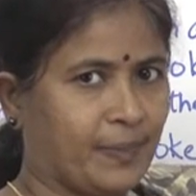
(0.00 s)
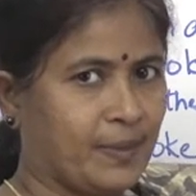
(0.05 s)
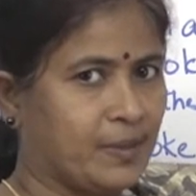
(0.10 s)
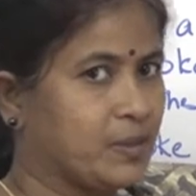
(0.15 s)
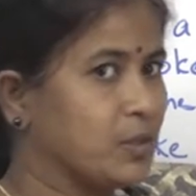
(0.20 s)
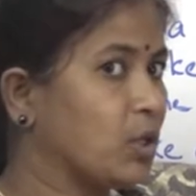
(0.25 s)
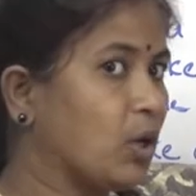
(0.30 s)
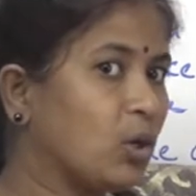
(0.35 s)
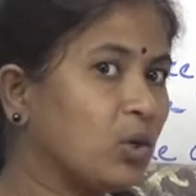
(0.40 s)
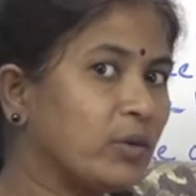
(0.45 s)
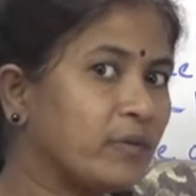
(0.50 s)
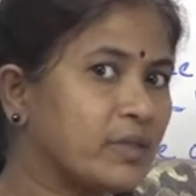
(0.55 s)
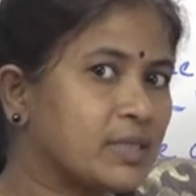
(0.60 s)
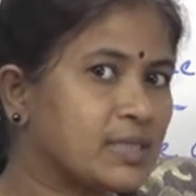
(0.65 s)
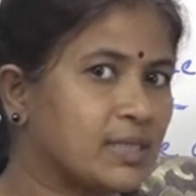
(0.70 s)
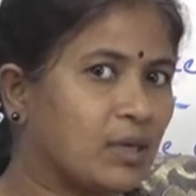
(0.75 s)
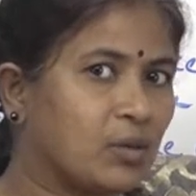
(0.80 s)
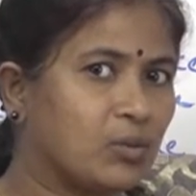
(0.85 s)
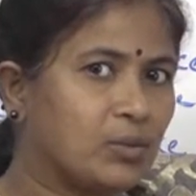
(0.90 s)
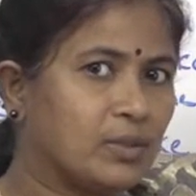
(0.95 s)
So how do we
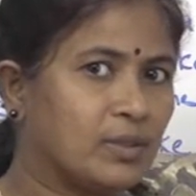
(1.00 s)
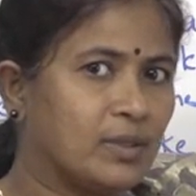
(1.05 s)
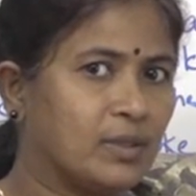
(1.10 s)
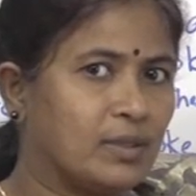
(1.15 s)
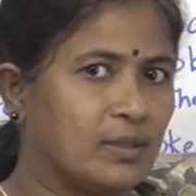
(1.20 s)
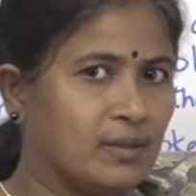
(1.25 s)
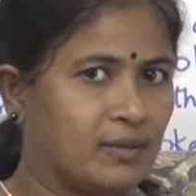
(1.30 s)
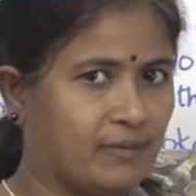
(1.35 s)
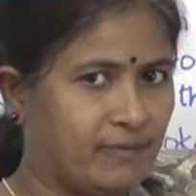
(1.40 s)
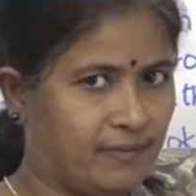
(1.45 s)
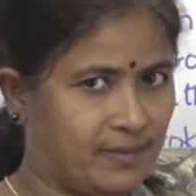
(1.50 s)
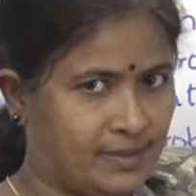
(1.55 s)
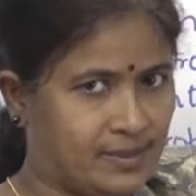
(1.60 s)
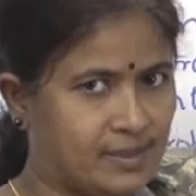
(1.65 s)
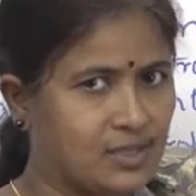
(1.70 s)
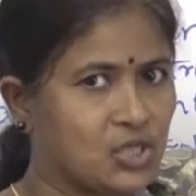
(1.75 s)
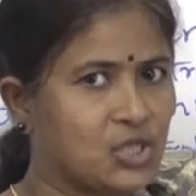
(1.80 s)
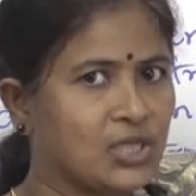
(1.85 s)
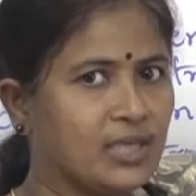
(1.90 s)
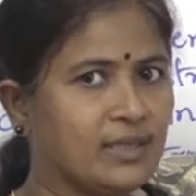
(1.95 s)
sound? First
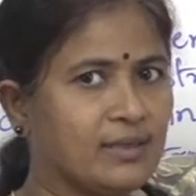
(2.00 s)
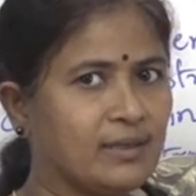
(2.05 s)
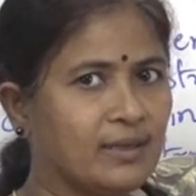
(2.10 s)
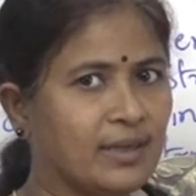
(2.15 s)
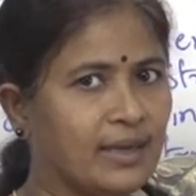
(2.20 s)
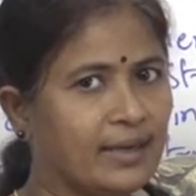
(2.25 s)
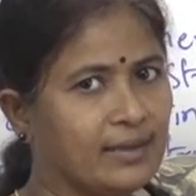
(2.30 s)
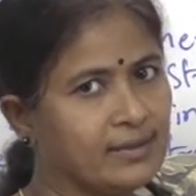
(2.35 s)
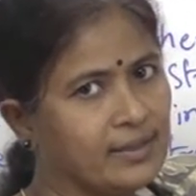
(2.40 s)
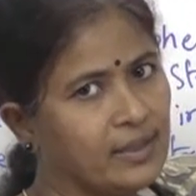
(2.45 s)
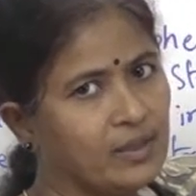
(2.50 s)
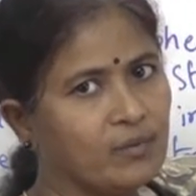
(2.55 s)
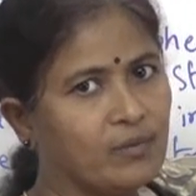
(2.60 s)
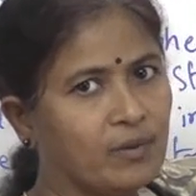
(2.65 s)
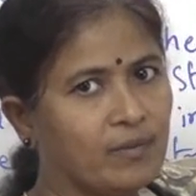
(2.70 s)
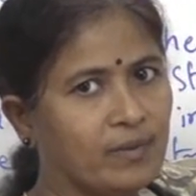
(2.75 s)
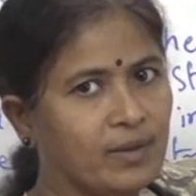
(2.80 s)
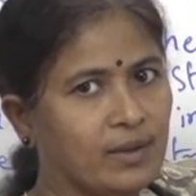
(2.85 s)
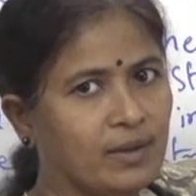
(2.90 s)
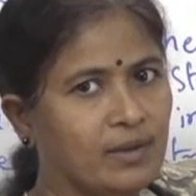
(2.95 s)
shar and then
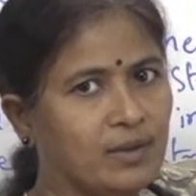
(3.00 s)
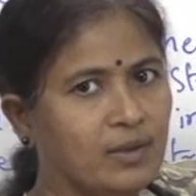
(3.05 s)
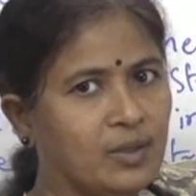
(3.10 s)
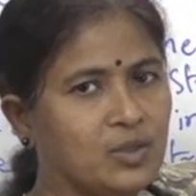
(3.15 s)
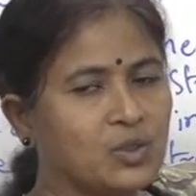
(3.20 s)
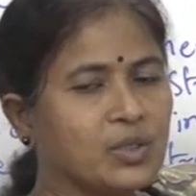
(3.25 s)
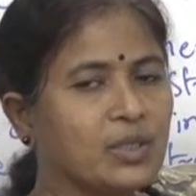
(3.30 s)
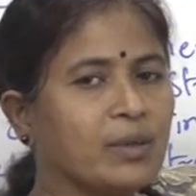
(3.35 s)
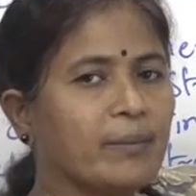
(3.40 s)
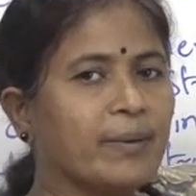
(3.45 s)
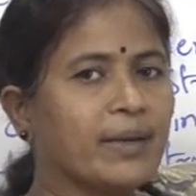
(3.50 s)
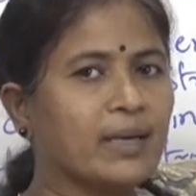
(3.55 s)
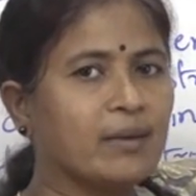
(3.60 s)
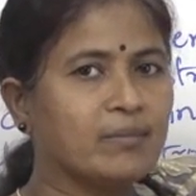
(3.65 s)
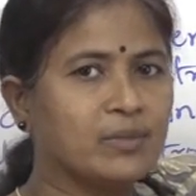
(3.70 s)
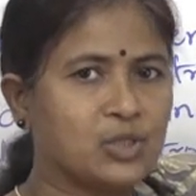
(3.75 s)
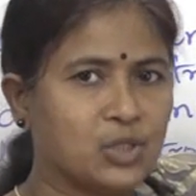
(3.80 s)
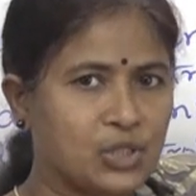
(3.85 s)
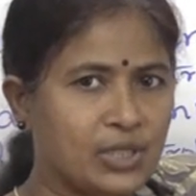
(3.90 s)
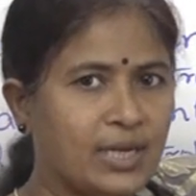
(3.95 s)
vowel. So it will become
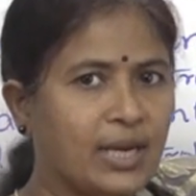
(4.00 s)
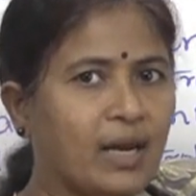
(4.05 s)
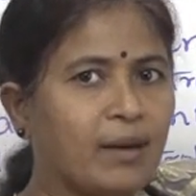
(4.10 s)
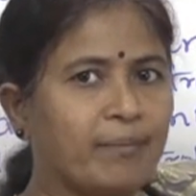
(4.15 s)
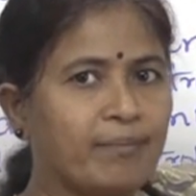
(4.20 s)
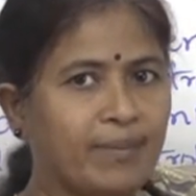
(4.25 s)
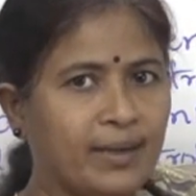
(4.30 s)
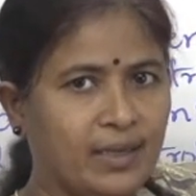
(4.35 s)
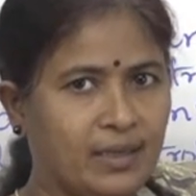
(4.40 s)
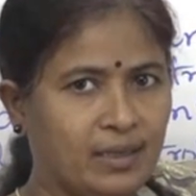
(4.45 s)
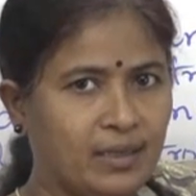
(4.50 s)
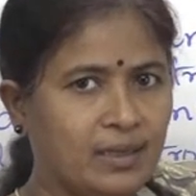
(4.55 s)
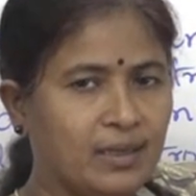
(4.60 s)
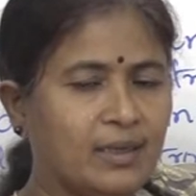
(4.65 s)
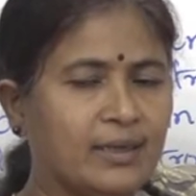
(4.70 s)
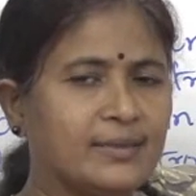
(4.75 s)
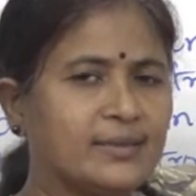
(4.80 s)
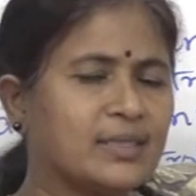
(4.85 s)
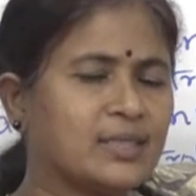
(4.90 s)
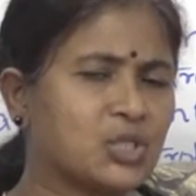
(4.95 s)
sharply.
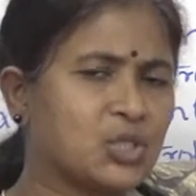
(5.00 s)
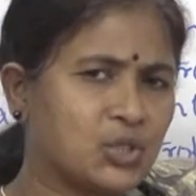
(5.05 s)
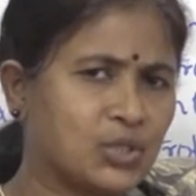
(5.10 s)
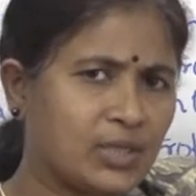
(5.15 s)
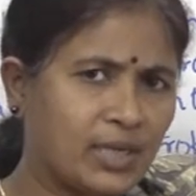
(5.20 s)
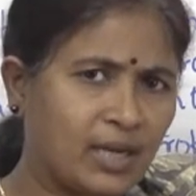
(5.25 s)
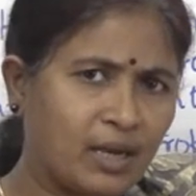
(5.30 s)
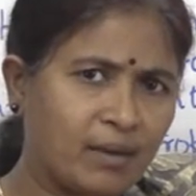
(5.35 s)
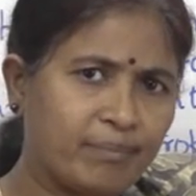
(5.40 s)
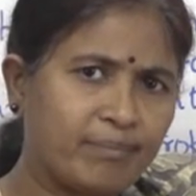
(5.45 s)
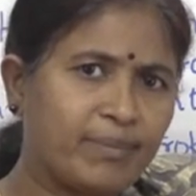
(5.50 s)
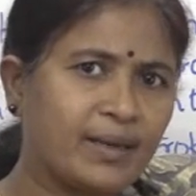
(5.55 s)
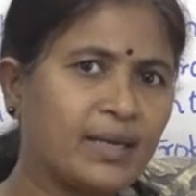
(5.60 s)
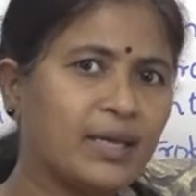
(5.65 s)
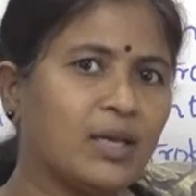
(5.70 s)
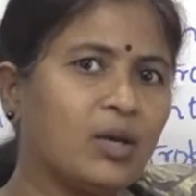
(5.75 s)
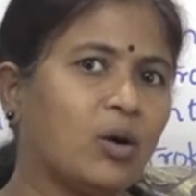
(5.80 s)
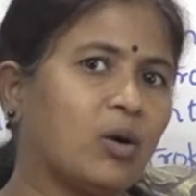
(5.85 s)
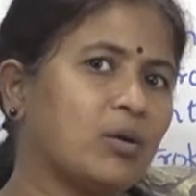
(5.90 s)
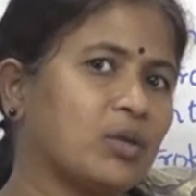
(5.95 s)
Is it sharply
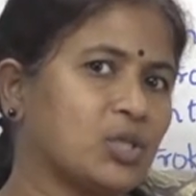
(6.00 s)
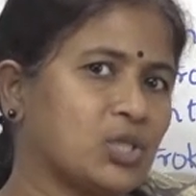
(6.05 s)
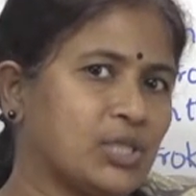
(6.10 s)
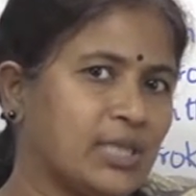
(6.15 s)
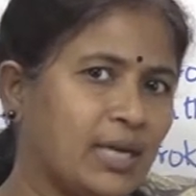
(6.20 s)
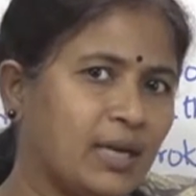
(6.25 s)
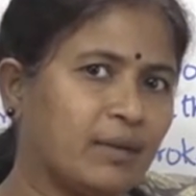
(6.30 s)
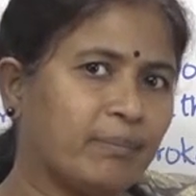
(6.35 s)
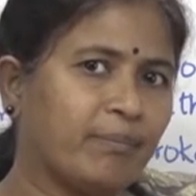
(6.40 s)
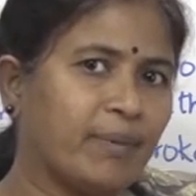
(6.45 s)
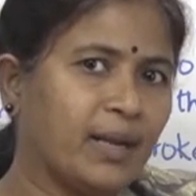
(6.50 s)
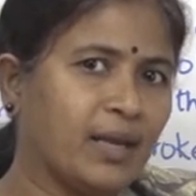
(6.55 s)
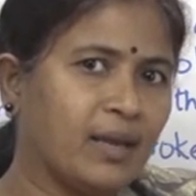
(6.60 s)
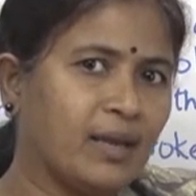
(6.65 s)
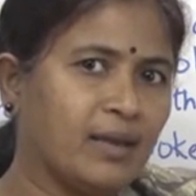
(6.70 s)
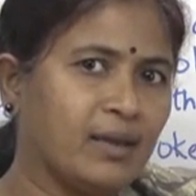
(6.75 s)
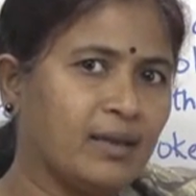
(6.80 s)
or sharply?